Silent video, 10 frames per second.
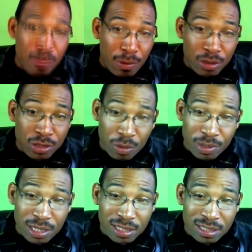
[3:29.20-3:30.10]
when your boy's
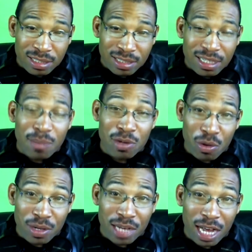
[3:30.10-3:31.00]
going in. I'm
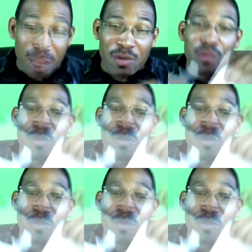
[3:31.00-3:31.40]
going God